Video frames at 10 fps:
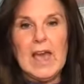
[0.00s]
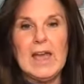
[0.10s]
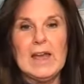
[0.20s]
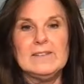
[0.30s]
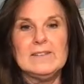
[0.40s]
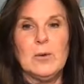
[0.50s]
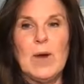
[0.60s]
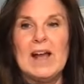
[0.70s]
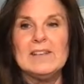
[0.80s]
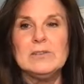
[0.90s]
And so
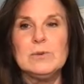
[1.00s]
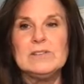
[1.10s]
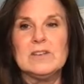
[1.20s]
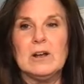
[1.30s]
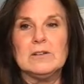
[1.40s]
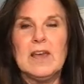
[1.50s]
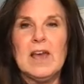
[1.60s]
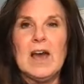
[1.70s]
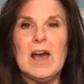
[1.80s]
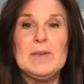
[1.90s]
as a result,
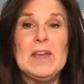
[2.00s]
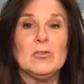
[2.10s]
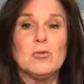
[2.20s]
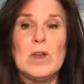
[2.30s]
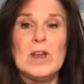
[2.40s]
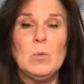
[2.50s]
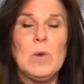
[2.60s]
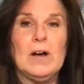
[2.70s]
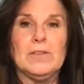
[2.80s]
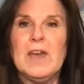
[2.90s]
he had great
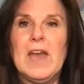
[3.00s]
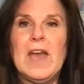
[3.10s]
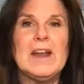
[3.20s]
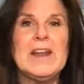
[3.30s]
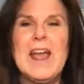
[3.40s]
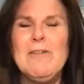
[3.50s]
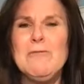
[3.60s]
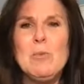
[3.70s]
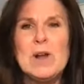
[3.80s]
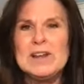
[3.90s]
wealth. And
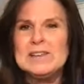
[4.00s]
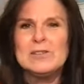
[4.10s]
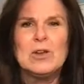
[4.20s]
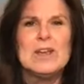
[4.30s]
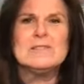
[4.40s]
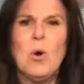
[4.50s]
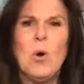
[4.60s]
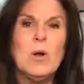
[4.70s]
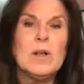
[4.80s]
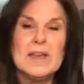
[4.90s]
everyone, his
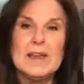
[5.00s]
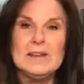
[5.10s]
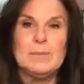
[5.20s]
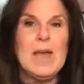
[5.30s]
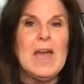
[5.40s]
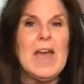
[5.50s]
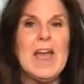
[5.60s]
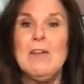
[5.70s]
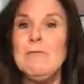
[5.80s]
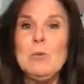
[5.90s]
whole kingdom,
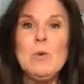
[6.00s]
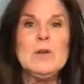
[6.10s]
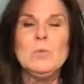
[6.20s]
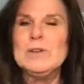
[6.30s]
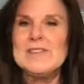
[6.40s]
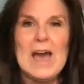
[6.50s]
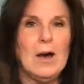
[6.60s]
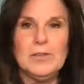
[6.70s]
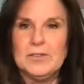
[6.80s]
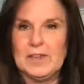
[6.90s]
everyone was
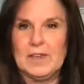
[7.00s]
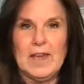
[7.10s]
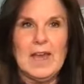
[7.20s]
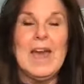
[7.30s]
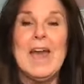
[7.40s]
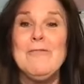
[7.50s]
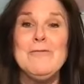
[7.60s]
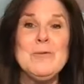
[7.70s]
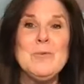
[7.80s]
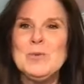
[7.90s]
healthy.
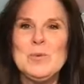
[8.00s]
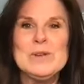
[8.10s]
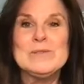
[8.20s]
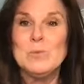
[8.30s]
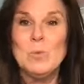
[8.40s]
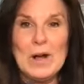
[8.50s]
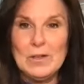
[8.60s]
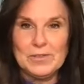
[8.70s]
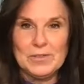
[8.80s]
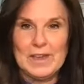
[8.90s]
Everyone was
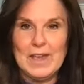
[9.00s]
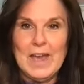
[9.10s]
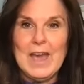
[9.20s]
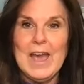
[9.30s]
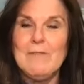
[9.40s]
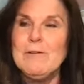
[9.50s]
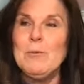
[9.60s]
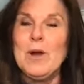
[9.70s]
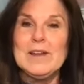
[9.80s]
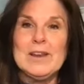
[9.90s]
wealthy.
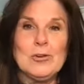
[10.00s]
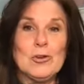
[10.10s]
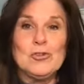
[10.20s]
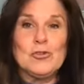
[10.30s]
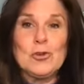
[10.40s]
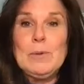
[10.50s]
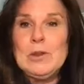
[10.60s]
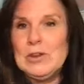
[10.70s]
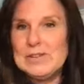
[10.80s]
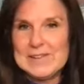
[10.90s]
Everyone
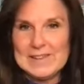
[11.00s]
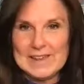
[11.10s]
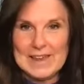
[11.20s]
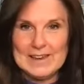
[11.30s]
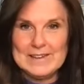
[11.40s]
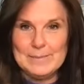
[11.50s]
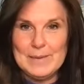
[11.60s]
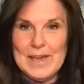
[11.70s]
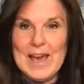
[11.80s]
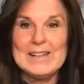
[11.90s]
contributed to the kingdom,
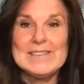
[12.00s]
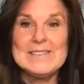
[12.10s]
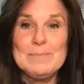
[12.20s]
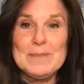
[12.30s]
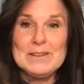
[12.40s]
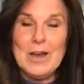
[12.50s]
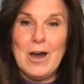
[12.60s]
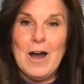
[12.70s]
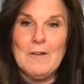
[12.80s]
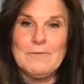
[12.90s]
had something to
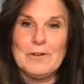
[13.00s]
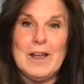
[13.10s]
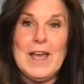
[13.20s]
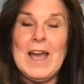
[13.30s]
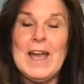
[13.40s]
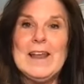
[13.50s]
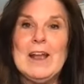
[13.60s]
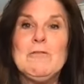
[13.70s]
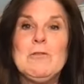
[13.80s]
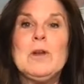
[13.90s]
offer, and
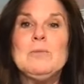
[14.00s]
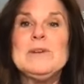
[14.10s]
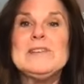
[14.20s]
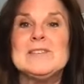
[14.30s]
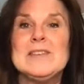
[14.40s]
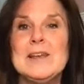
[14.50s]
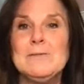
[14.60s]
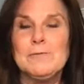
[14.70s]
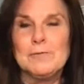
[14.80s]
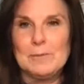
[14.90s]
everyone
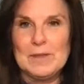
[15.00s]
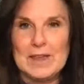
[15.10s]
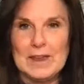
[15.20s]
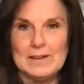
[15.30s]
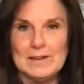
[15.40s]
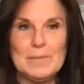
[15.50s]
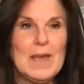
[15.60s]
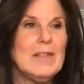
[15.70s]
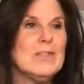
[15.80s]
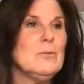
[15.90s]
received from the kingdom.
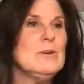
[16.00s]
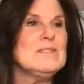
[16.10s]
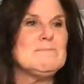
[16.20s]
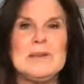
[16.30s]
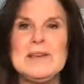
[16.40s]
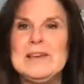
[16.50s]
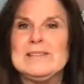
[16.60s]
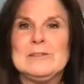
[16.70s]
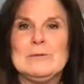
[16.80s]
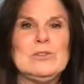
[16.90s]
There was
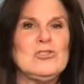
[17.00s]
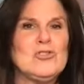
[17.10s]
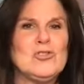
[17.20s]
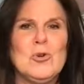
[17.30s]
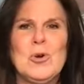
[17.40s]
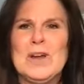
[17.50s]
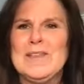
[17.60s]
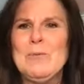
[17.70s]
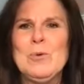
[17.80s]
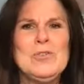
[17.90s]
peace, there was joy.
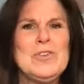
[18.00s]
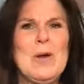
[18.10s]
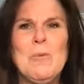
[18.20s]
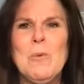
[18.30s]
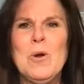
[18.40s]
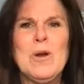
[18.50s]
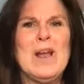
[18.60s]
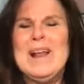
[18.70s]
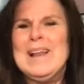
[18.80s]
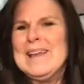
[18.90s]
They weren't at
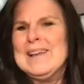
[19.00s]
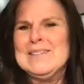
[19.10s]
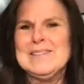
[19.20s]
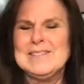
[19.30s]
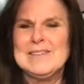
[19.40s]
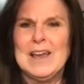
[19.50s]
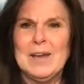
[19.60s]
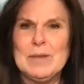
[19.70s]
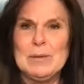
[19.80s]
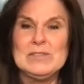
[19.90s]
war. Like it
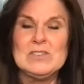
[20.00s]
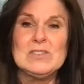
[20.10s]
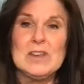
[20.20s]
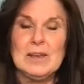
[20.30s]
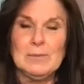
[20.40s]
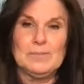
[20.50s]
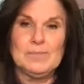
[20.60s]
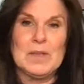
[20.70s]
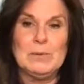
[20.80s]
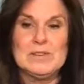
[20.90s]
was
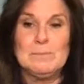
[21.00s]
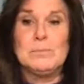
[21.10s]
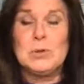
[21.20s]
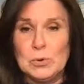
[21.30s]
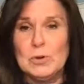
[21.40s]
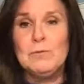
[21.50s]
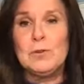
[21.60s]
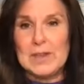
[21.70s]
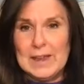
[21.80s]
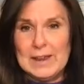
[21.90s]
a
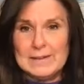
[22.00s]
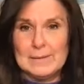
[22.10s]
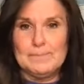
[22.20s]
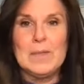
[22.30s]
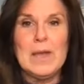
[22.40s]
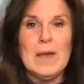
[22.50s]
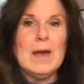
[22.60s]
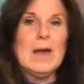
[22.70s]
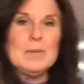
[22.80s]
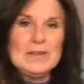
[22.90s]
beautiful kingdom
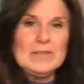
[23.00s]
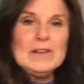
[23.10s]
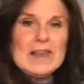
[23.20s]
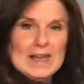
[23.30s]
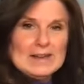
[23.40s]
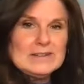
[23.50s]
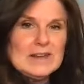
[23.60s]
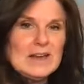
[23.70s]
in the land